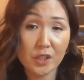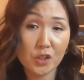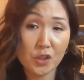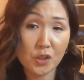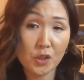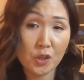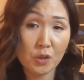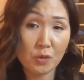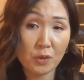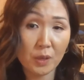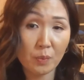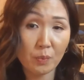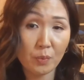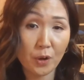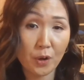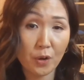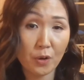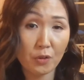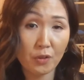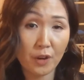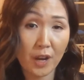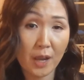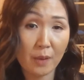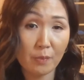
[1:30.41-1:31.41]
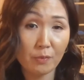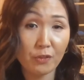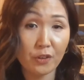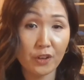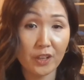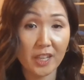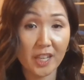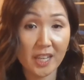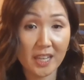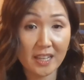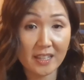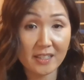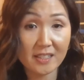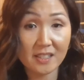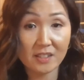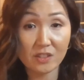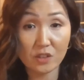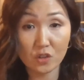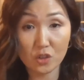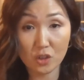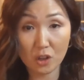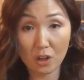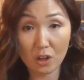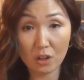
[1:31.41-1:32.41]
tutoring program for kids and
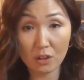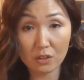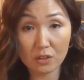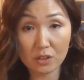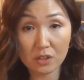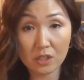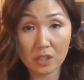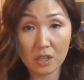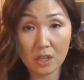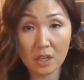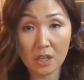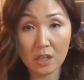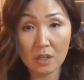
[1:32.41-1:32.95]
adults